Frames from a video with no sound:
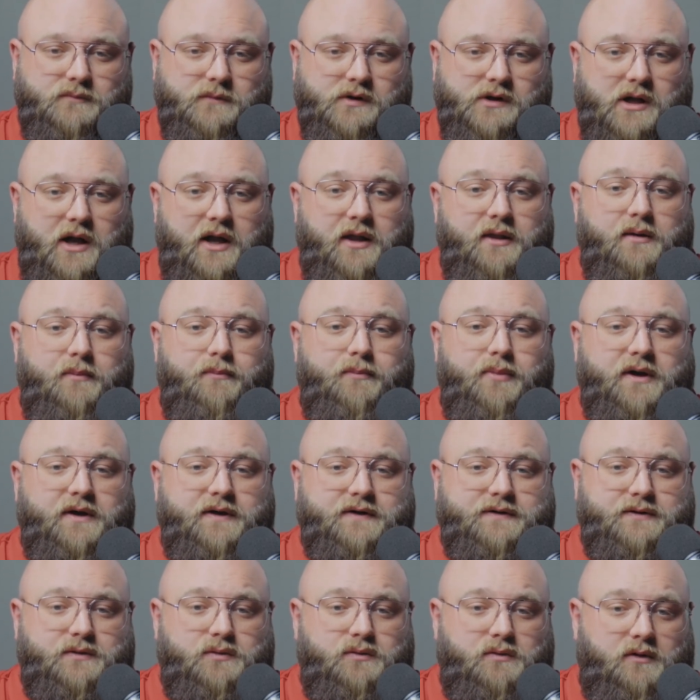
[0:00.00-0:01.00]
And the
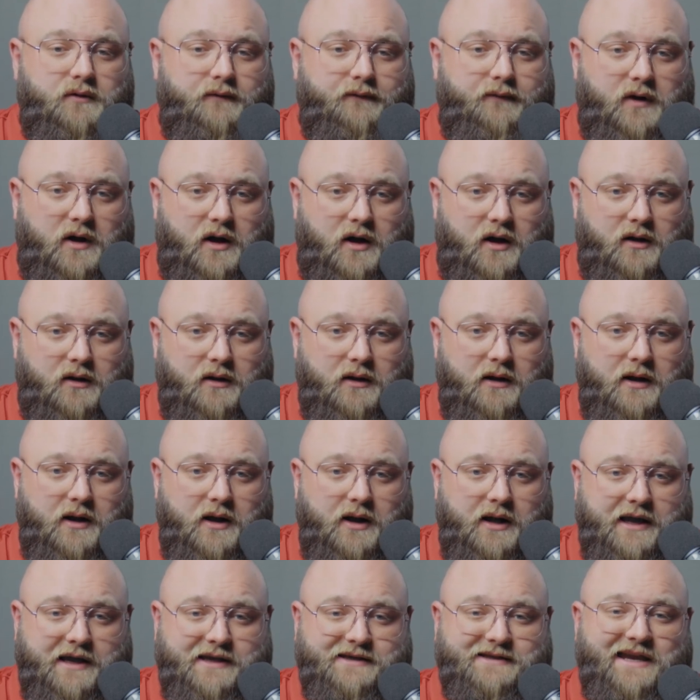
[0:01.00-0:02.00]
biggest tool of all
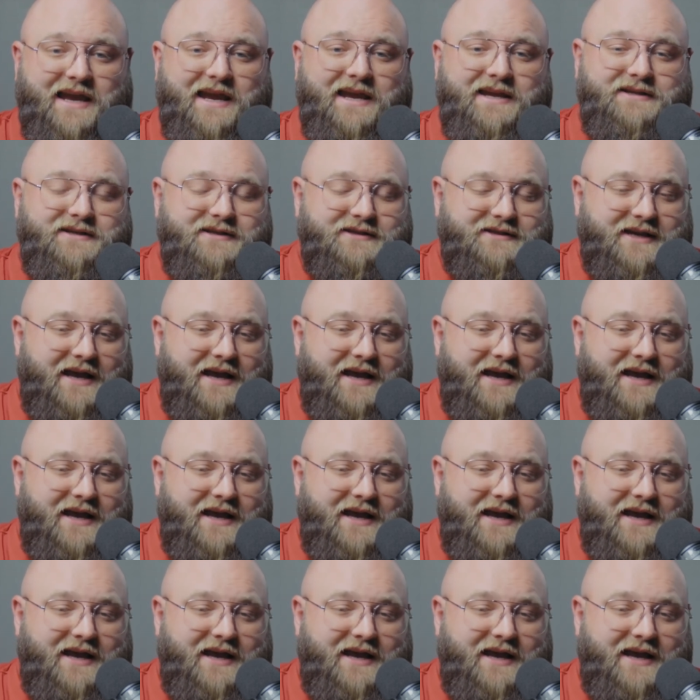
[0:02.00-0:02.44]
is agents